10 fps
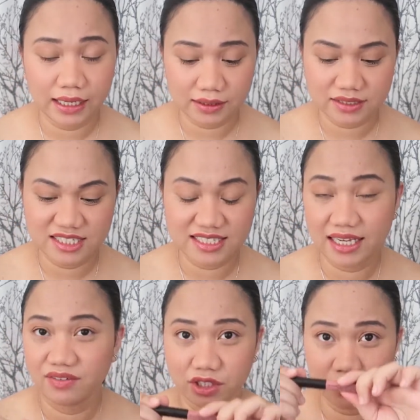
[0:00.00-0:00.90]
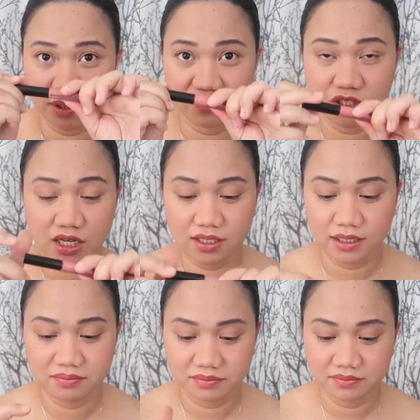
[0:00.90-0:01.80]
and since I have a little bit of
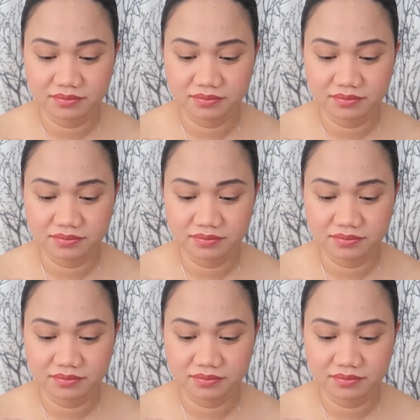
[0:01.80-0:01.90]
time,